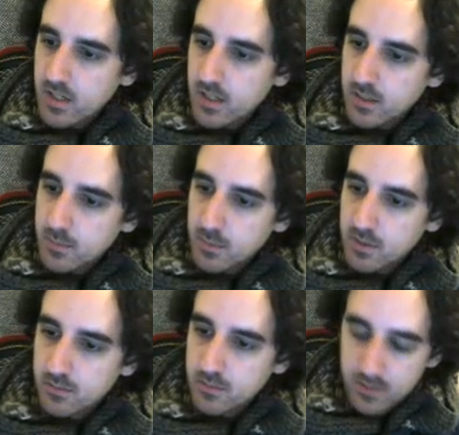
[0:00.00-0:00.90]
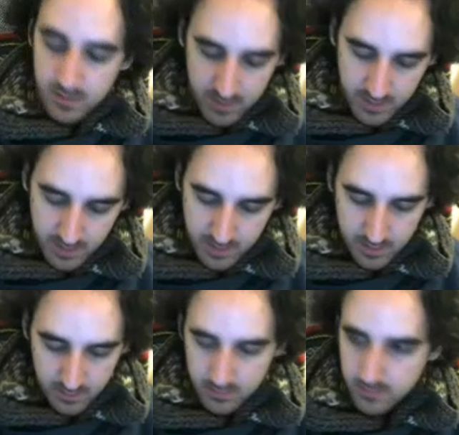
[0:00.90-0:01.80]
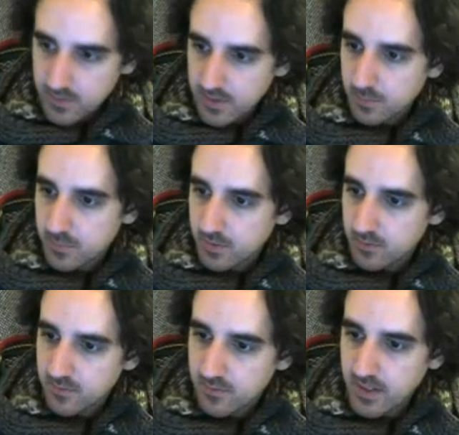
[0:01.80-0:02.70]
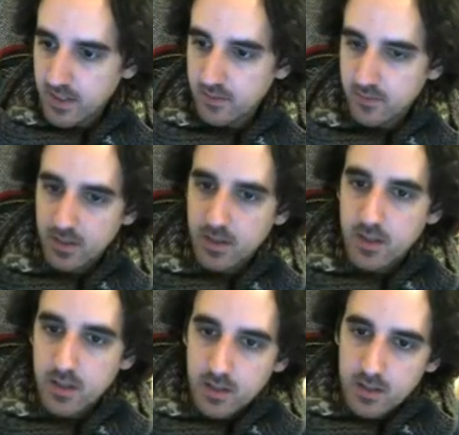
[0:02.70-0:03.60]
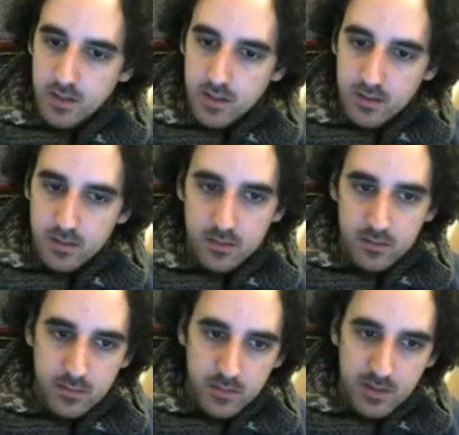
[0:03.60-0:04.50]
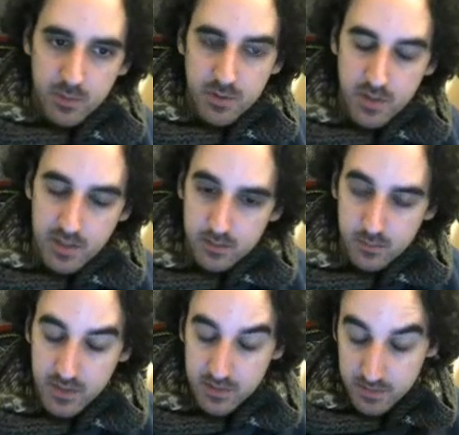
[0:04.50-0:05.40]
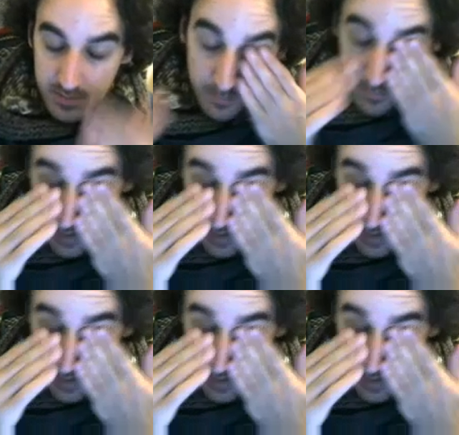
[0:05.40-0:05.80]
And I probably would change it something like 0.5. So now we should get some interesting